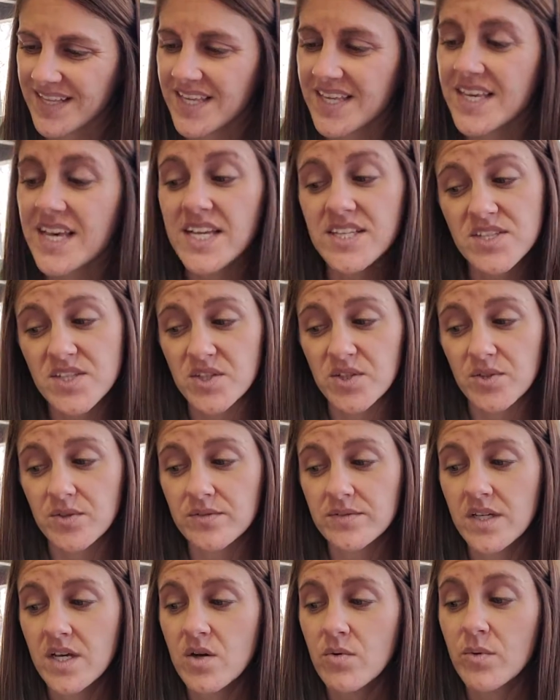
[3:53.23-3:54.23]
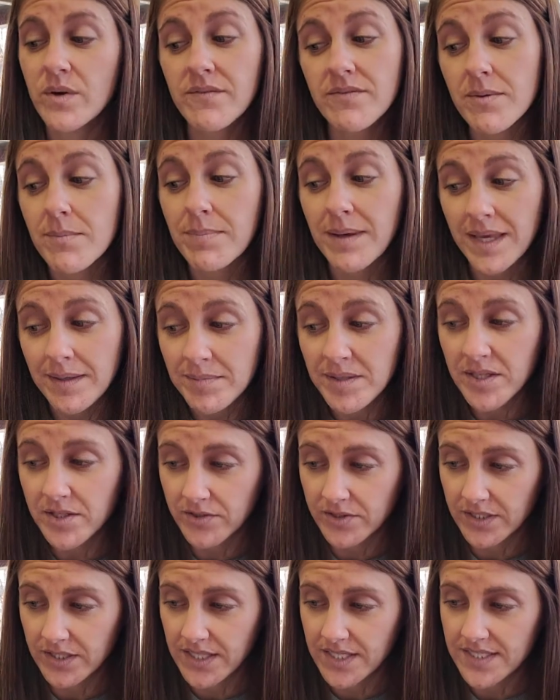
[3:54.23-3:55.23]
Kudzu, one of the baby
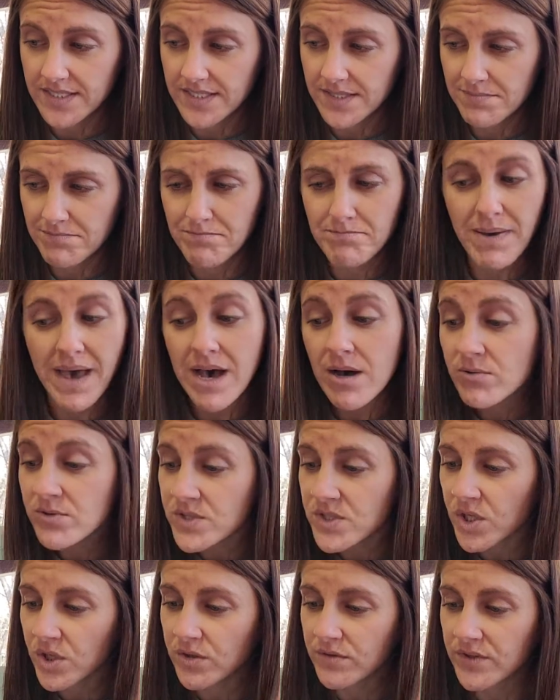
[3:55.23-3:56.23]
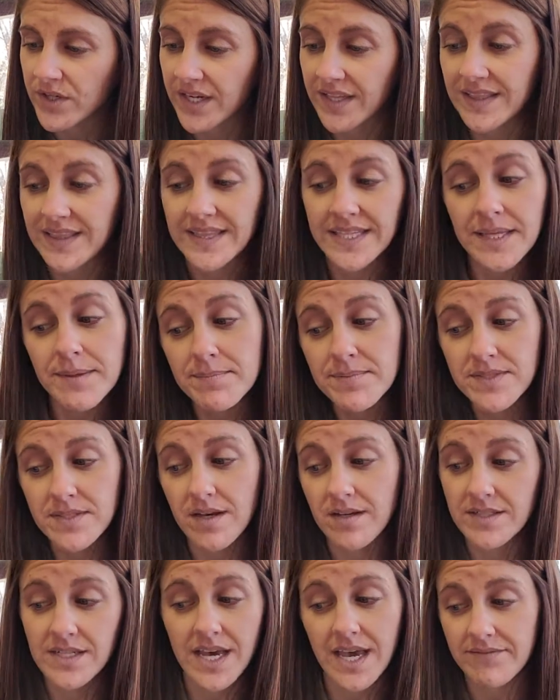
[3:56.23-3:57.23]
gorillas, bounds over and leaps
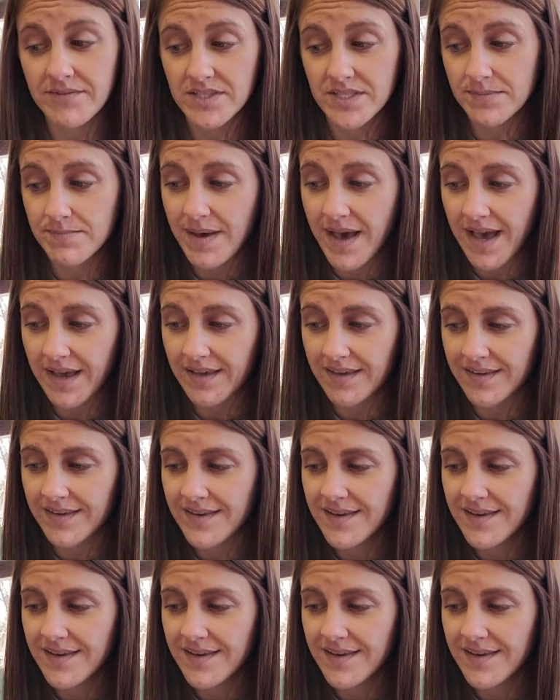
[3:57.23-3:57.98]
onto Ivan's back.